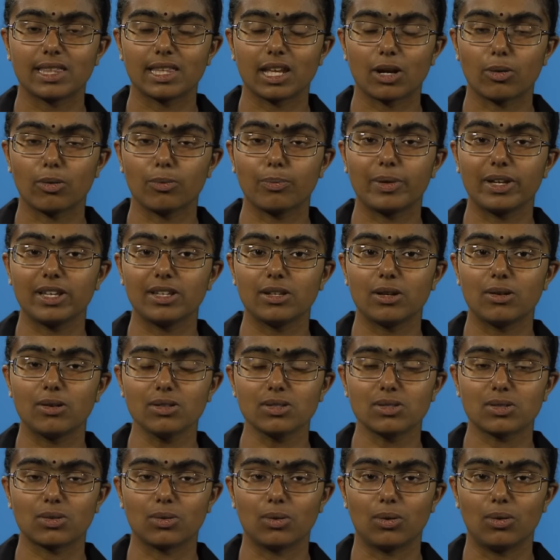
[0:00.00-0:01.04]
There will be no
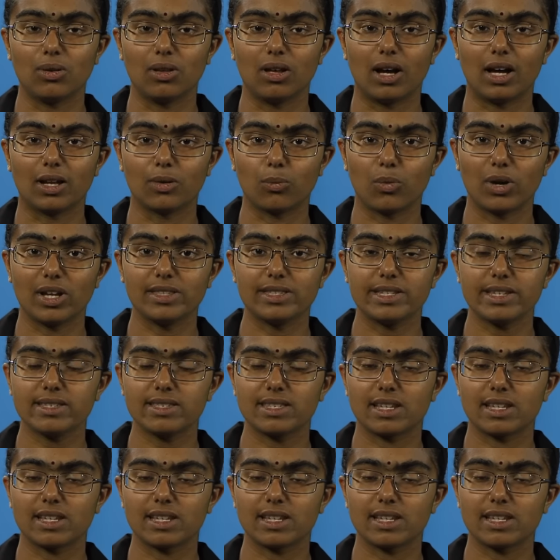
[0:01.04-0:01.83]
school on Wednesday,